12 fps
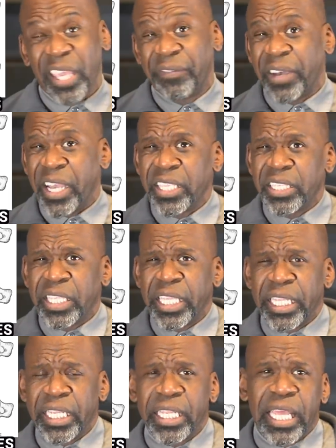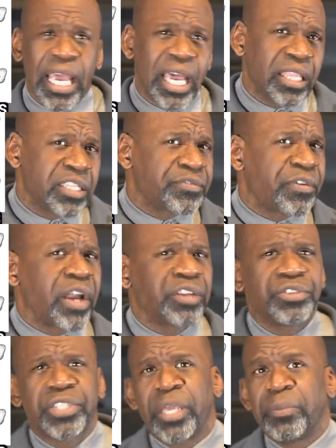If isolated, atlas
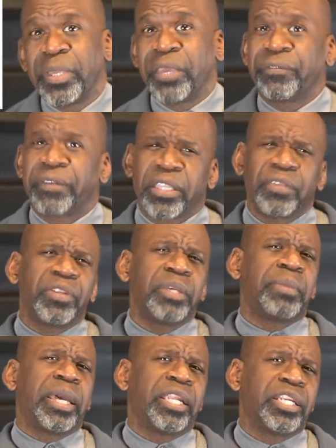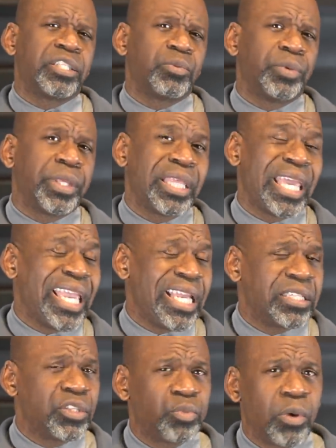fractures can be effectively managed with
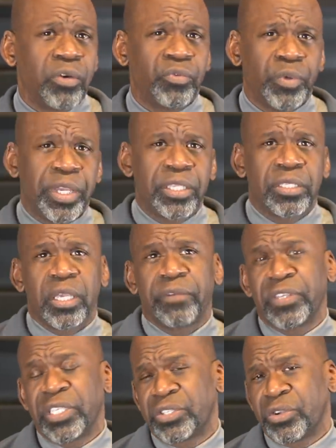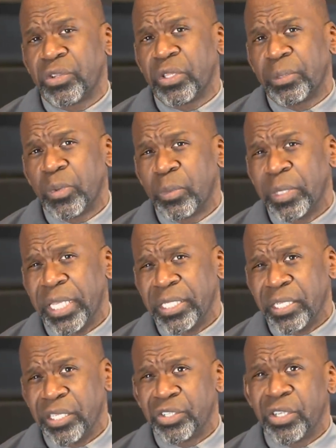8 to 12 weeks of external
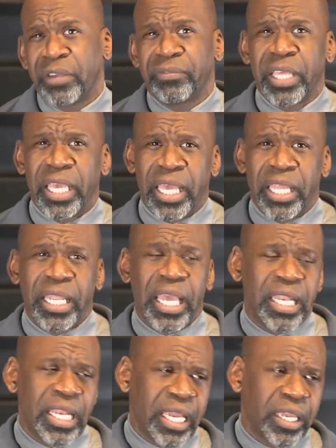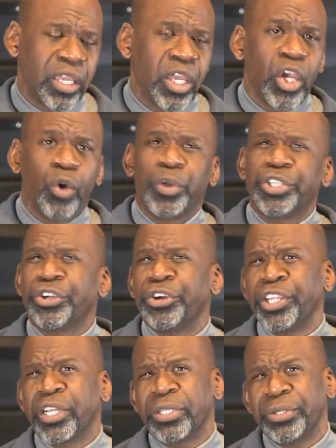immobilization of the head and neck, which
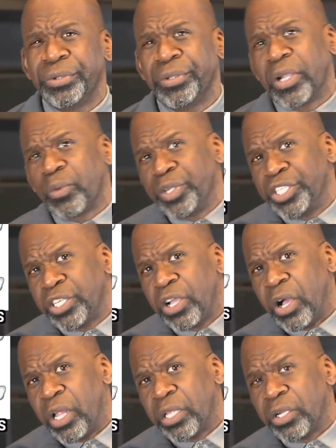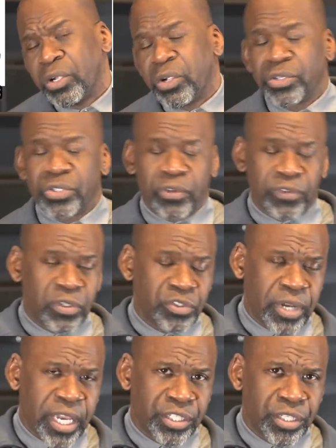could include a rigid collar or cervical
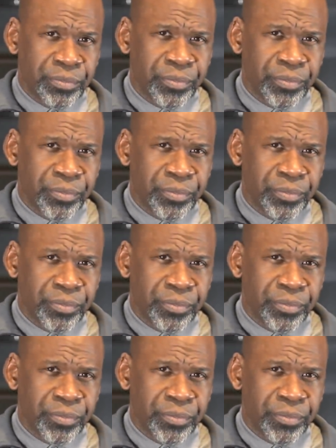traction.